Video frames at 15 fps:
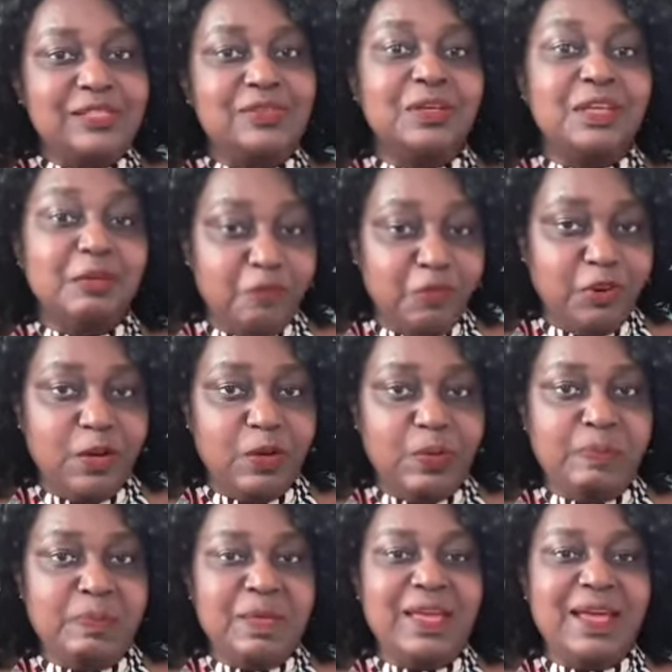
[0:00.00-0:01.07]
So keep
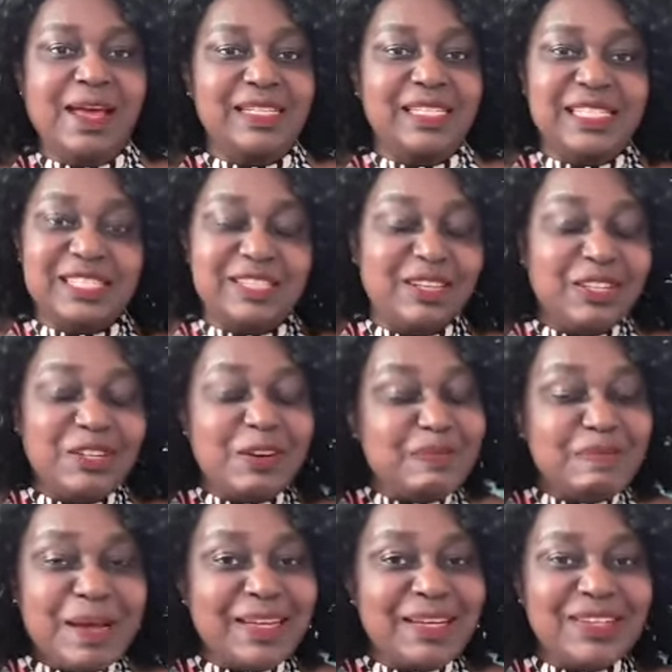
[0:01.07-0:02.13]
following me, guys. It's not
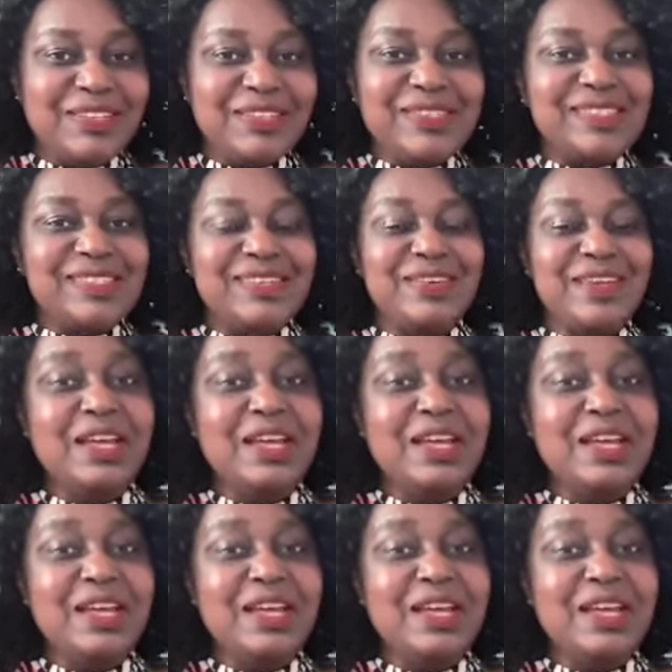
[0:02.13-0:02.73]
all bad news.